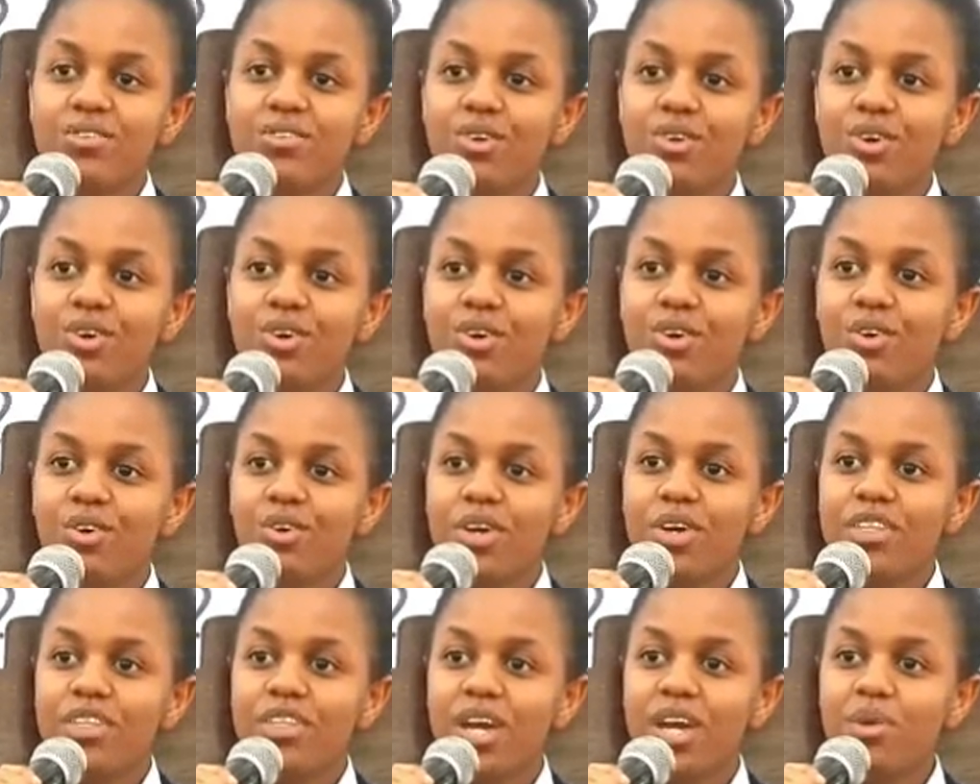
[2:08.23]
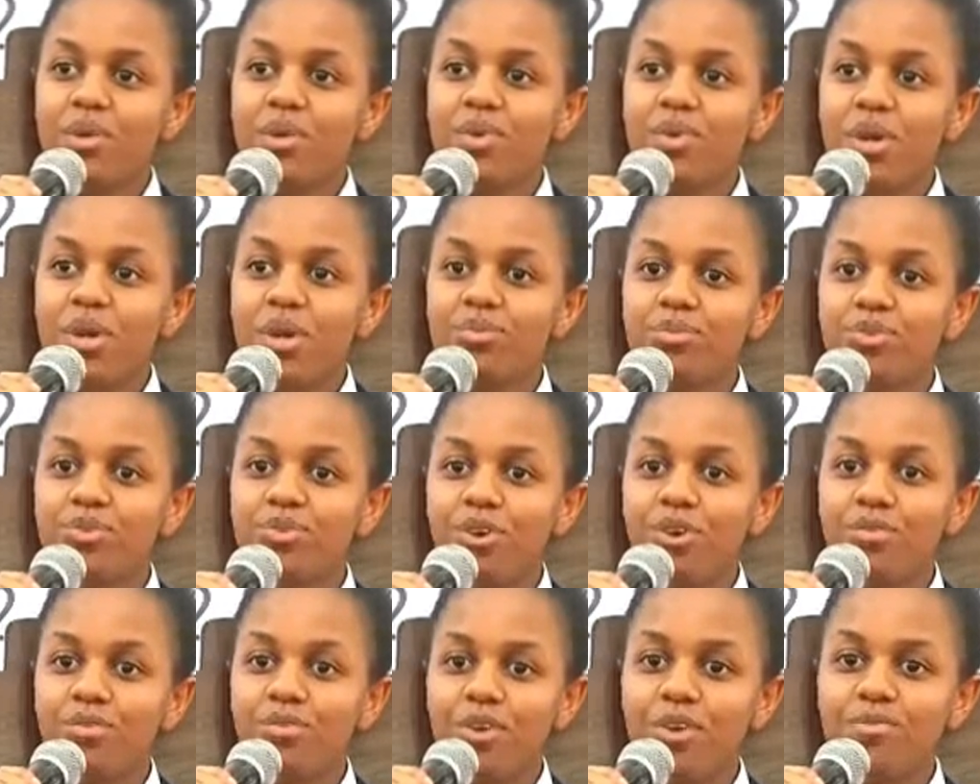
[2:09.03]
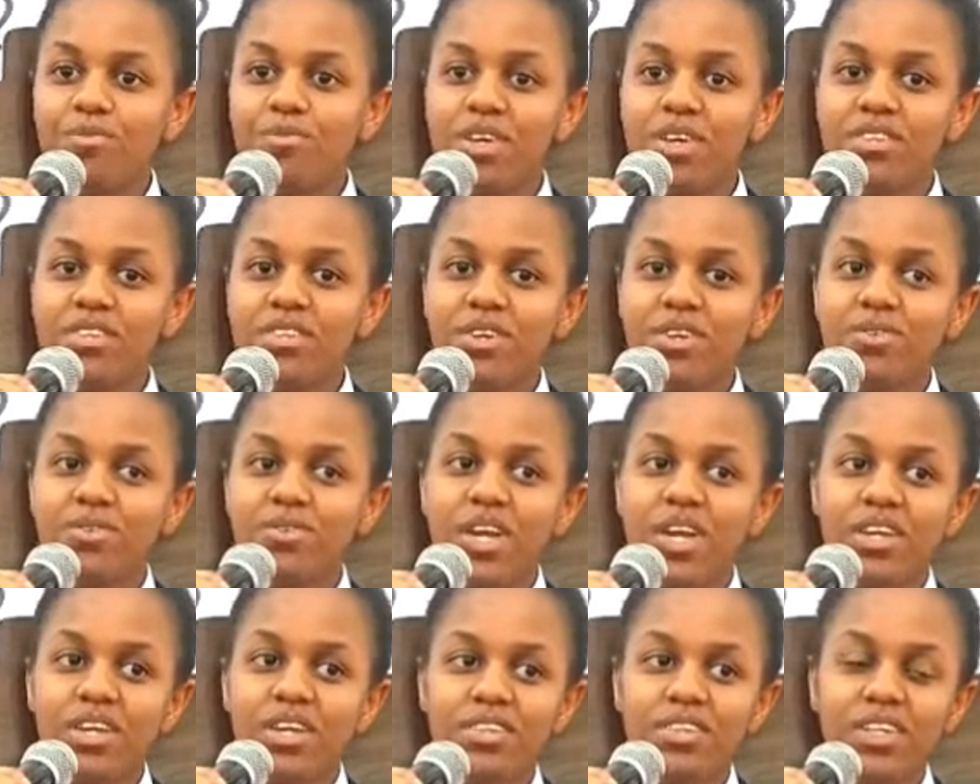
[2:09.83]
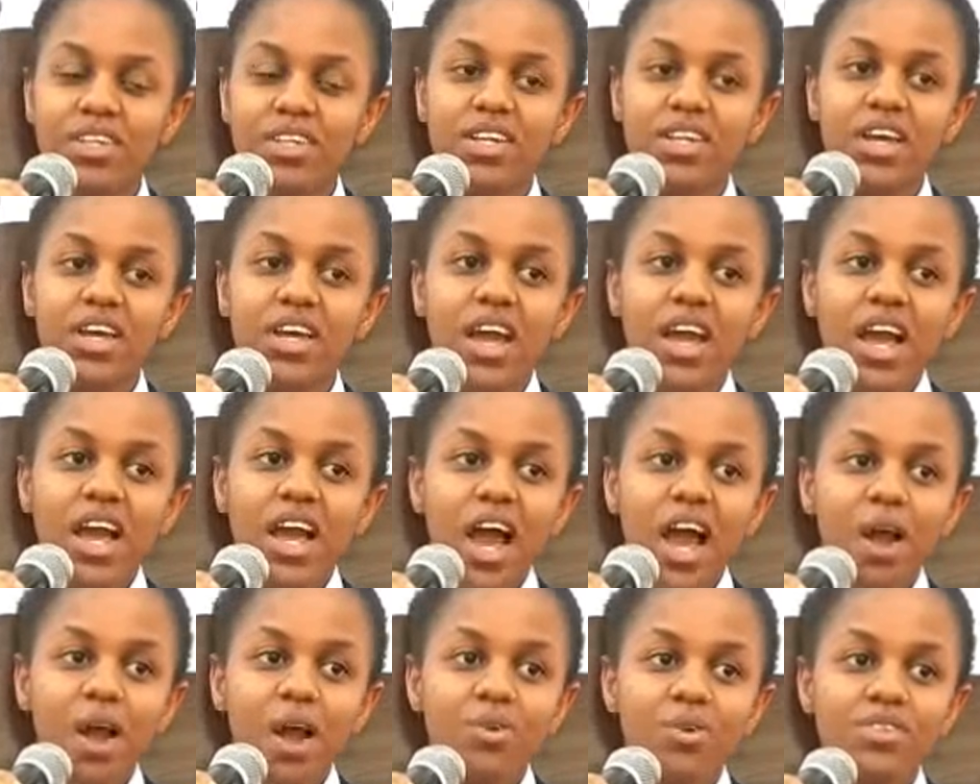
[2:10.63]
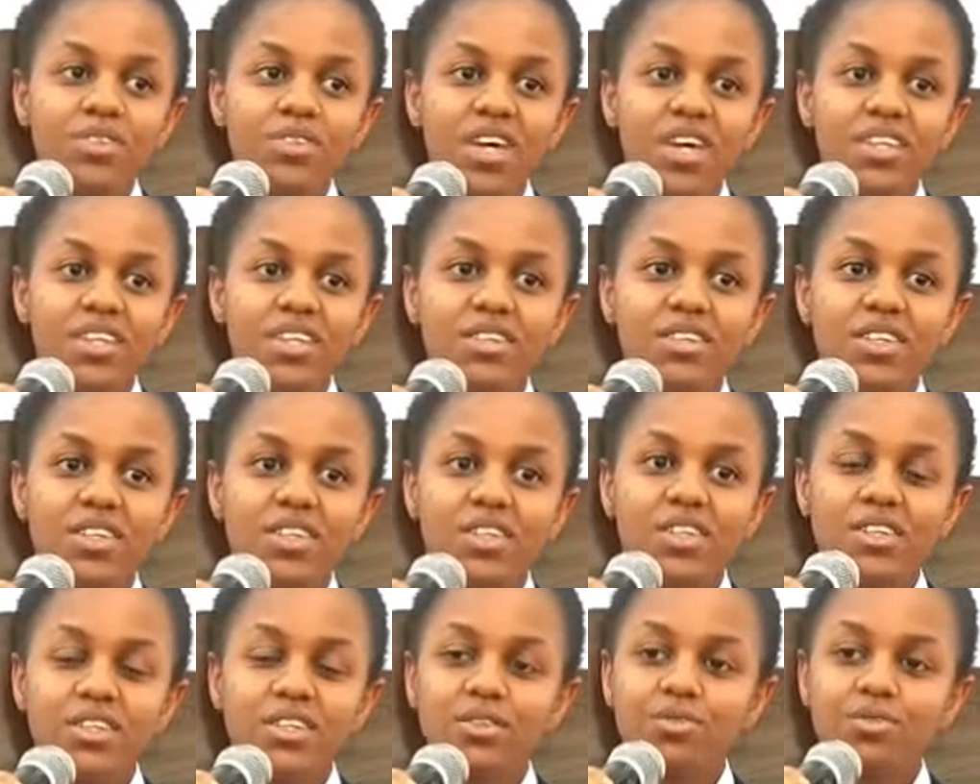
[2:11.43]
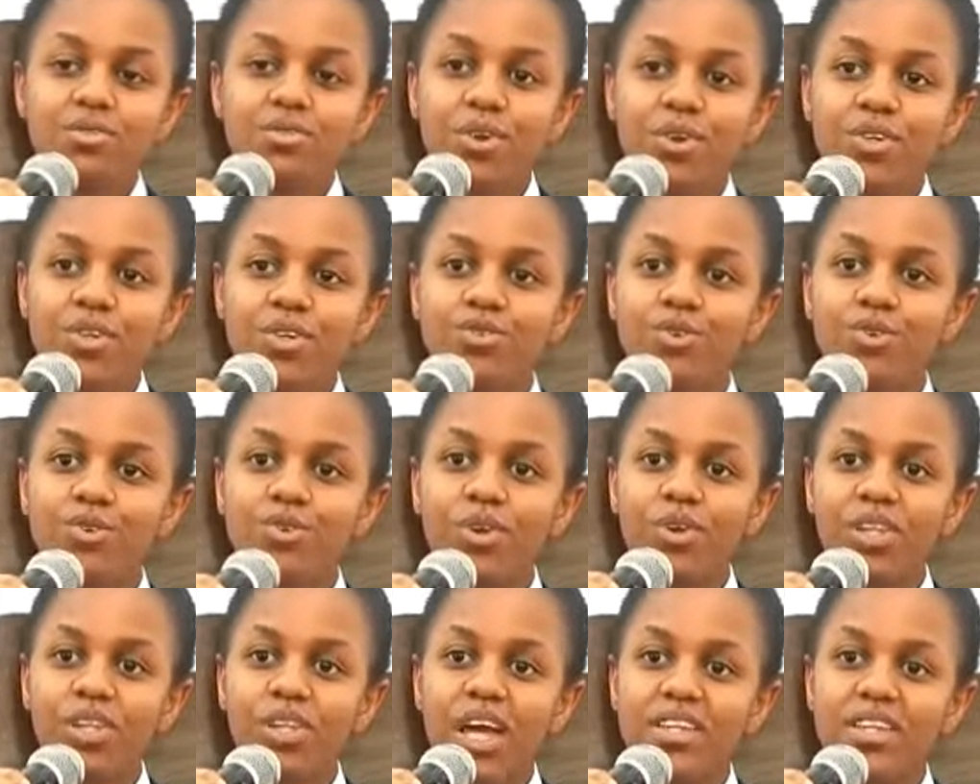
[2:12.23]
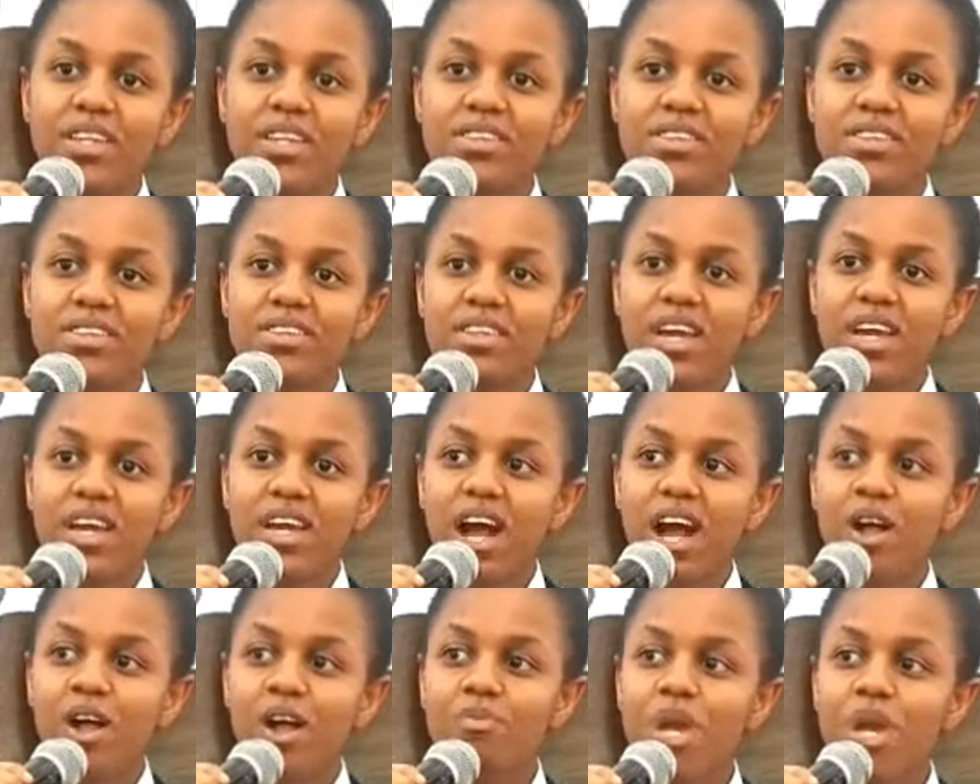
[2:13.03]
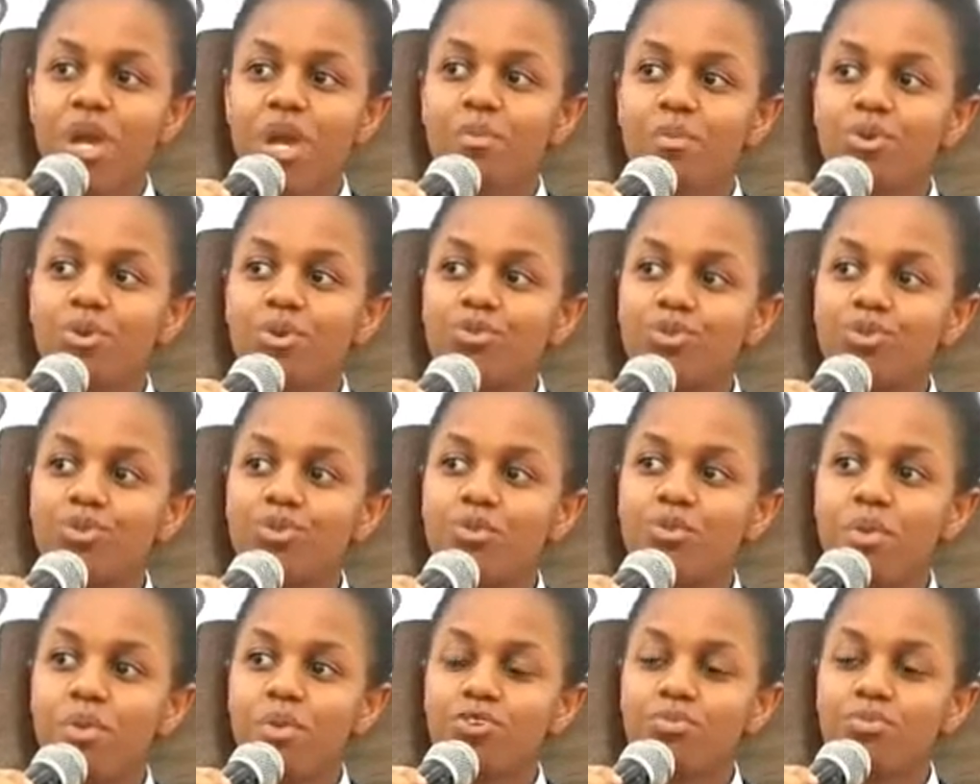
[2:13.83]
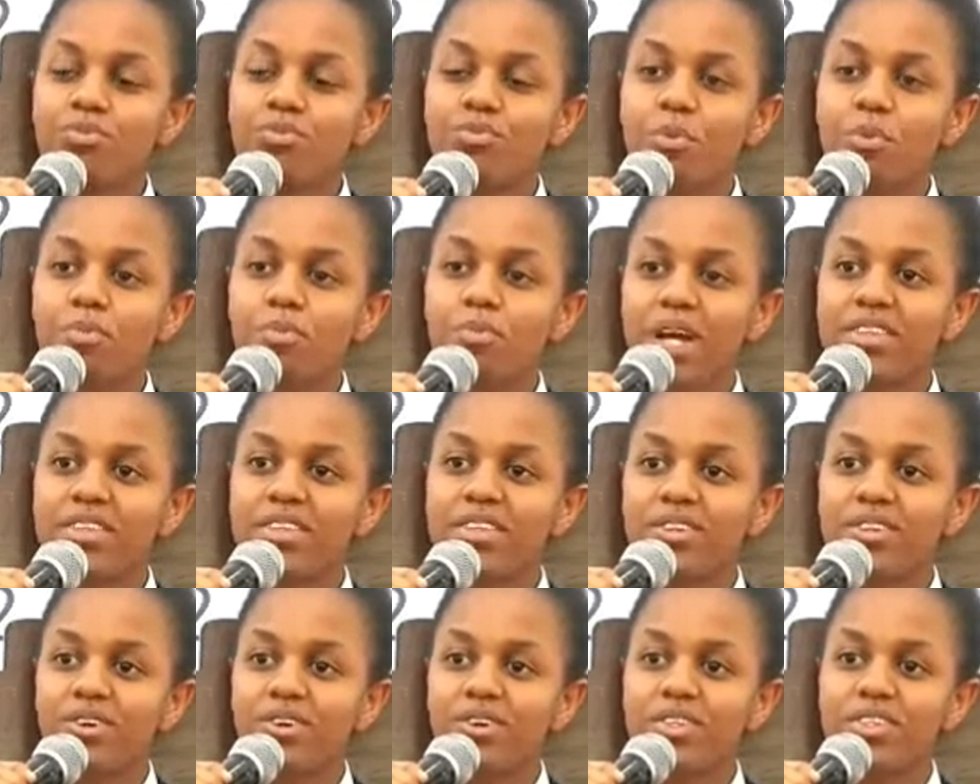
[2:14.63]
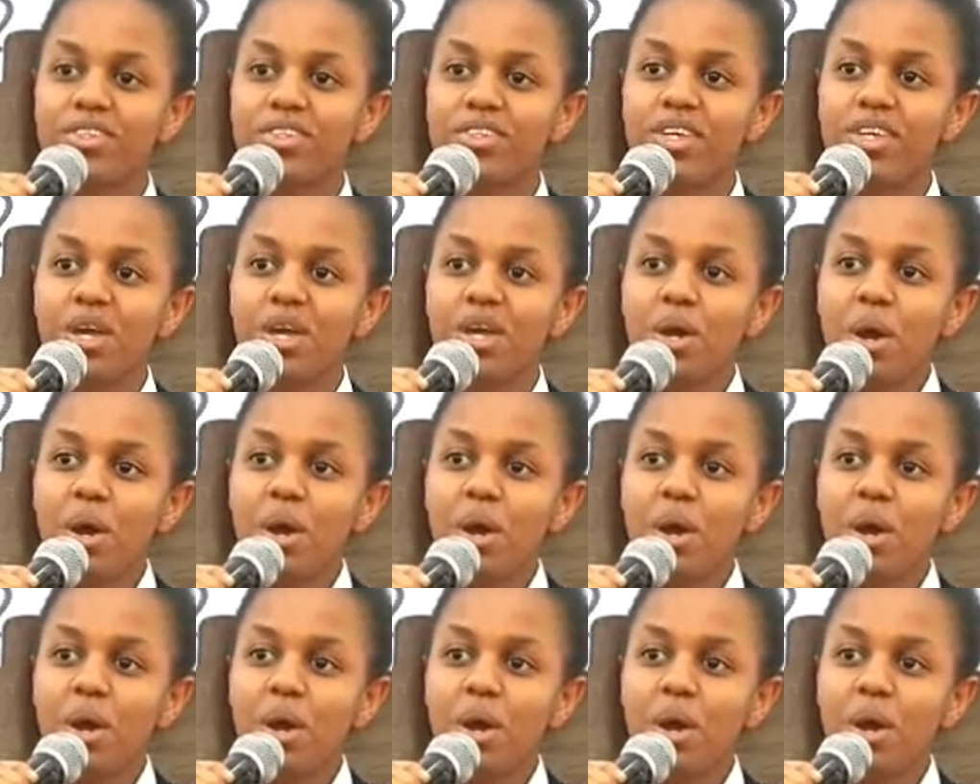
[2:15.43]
So when time came to go for advanced education, I was searching for a school that I'll be able to do much more practicals.